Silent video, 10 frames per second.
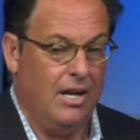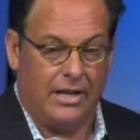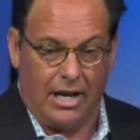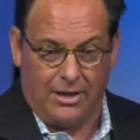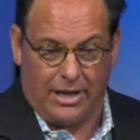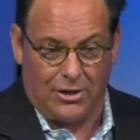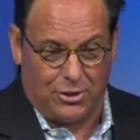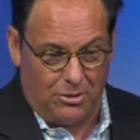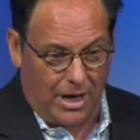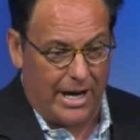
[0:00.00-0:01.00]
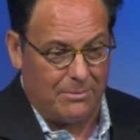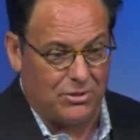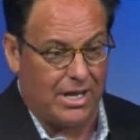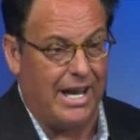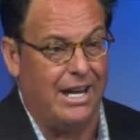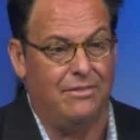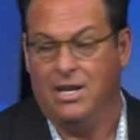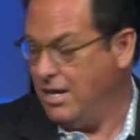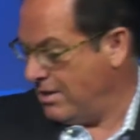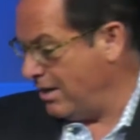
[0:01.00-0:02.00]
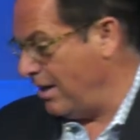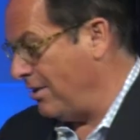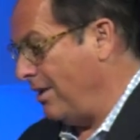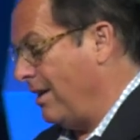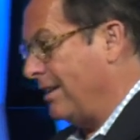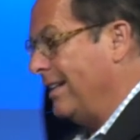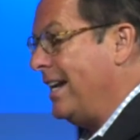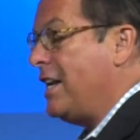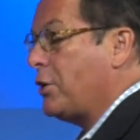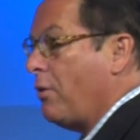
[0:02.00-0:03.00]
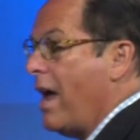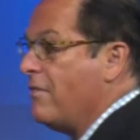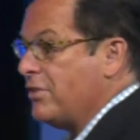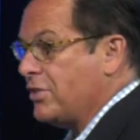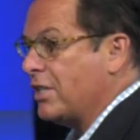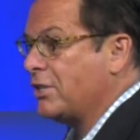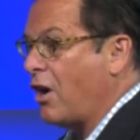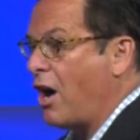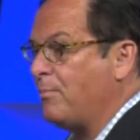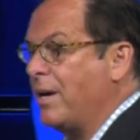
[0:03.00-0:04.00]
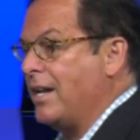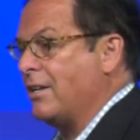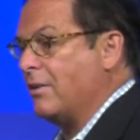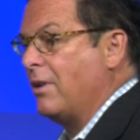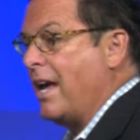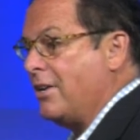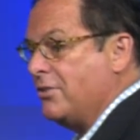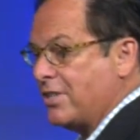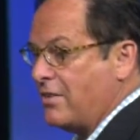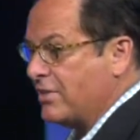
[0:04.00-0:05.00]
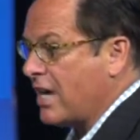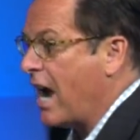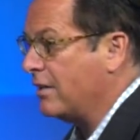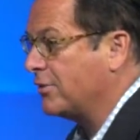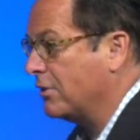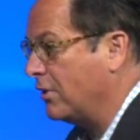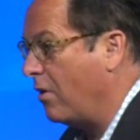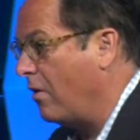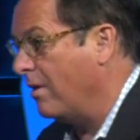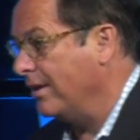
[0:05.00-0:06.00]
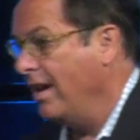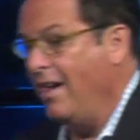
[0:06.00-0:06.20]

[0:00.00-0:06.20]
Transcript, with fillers: Guess who got him saved? Uh, uh, uh, Lenny Kravitz, the guitar player, led Steven Tyler to the Lord.